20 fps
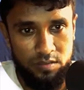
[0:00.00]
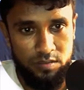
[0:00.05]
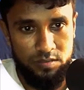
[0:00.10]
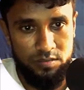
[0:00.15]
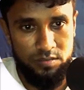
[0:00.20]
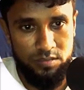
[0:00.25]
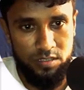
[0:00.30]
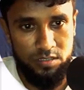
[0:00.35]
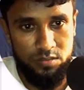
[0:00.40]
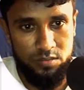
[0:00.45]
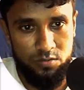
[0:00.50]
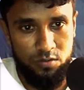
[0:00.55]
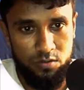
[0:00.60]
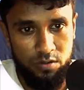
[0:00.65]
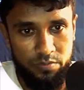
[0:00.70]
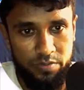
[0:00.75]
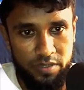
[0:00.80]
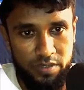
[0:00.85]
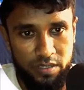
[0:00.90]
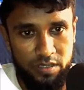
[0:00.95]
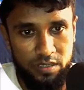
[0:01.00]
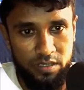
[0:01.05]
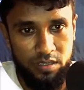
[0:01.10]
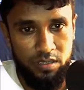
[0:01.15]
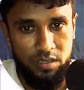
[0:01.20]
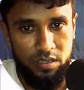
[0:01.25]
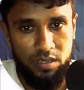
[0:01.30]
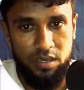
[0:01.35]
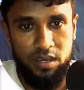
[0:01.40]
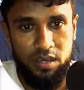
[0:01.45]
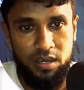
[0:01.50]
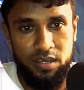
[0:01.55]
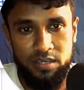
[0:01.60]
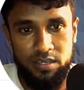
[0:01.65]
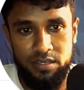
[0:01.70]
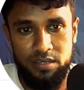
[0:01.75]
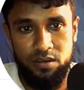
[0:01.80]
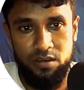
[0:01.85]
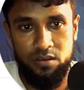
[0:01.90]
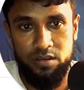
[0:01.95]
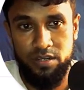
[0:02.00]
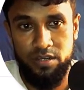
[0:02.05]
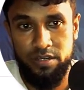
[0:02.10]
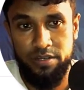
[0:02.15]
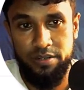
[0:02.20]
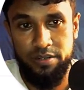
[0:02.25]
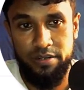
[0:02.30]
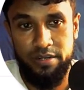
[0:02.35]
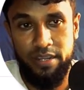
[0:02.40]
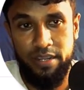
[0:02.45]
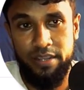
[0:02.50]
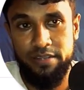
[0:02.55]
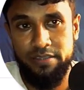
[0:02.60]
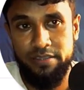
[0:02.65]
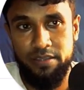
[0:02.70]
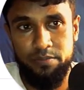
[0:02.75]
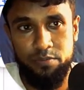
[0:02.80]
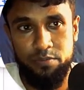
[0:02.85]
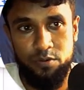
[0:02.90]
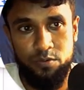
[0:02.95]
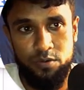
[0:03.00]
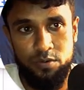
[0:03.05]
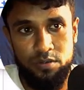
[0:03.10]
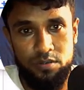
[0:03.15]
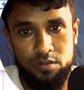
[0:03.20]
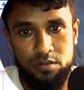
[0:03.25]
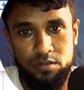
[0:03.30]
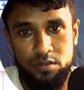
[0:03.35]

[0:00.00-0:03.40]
just copy. I already write the prompt.